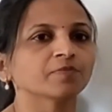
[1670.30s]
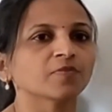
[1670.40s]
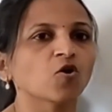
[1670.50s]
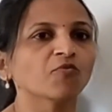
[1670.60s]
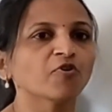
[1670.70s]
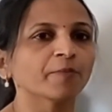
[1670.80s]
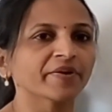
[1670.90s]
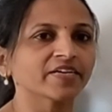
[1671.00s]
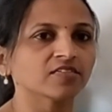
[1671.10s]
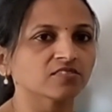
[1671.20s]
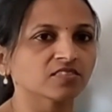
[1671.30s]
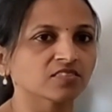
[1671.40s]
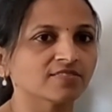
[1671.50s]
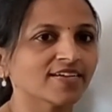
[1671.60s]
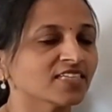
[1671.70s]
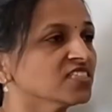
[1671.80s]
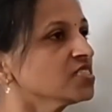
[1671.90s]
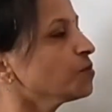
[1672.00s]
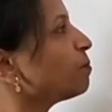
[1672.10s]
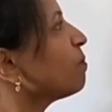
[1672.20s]
of operators, that
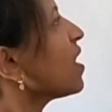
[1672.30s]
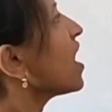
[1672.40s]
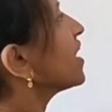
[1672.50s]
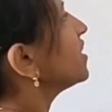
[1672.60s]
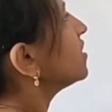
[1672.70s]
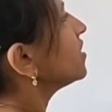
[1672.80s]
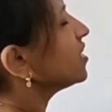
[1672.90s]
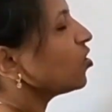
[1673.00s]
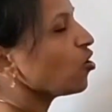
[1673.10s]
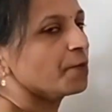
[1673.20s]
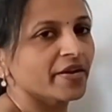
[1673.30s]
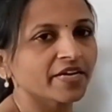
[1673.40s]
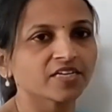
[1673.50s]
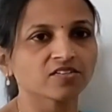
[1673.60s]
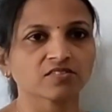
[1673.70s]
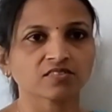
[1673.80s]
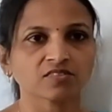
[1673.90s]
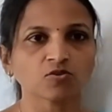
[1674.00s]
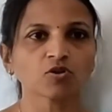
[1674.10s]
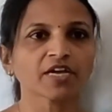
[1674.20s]
is binary operator.
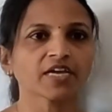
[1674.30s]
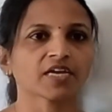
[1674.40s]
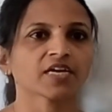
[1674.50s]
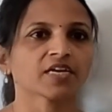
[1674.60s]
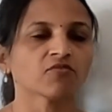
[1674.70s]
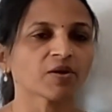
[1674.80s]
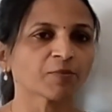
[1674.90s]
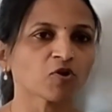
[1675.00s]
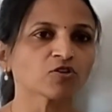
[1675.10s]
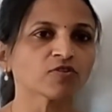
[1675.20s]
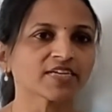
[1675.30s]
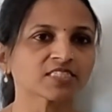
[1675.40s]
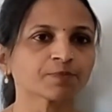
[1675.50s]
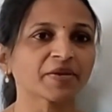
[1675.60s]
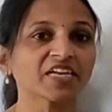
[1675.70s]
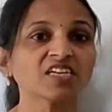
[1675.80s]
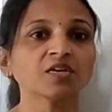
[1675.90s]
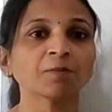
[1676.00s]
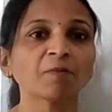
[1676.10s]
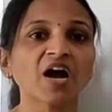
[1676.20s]
Okay, now I am going to
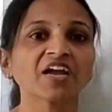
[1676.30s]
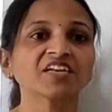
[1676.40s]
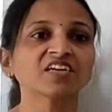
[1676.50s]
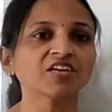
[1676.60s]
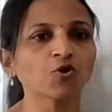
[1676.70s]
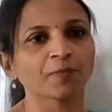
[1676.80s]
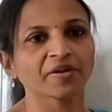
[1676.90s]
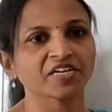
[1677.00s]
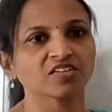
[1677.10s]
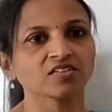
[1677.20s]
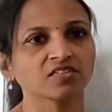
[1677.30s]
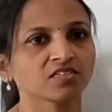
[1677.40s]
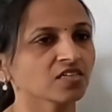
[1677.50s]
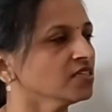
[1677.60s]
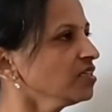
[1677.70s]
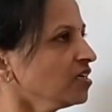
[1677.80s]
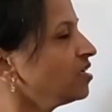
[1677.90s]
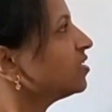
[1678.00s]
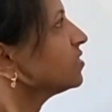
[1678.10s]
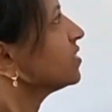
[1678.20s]
explain binary operator
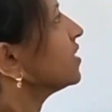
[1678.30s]
in C